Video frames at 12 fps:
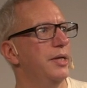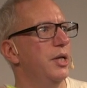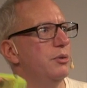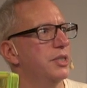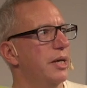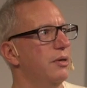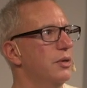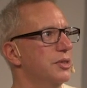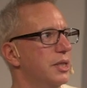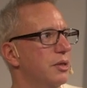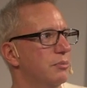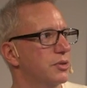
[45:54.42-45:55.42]
new
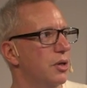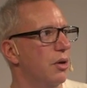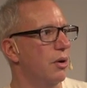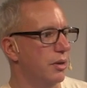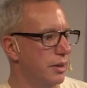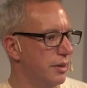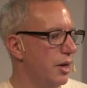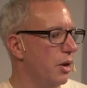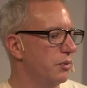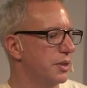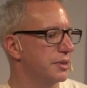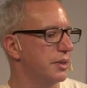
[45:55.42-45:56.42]
technology comes along, and I
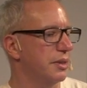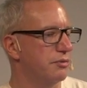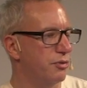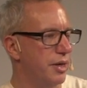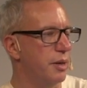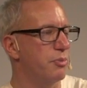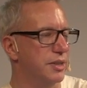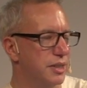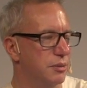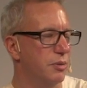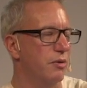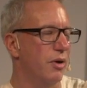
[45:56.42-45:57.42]
know this 3D printing
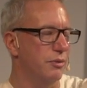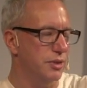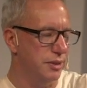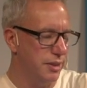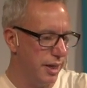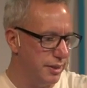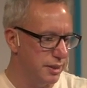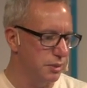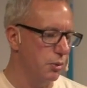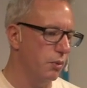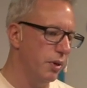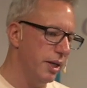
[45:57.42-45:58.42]
has been around since the 80s,
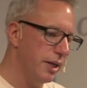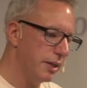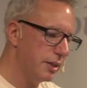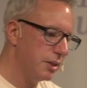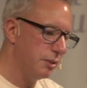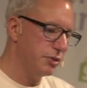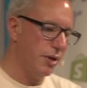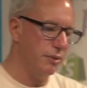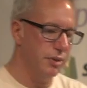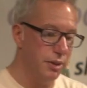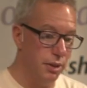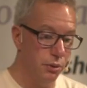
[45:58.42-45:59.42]
but when it comes
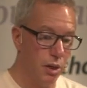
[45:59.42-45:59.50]
around in a new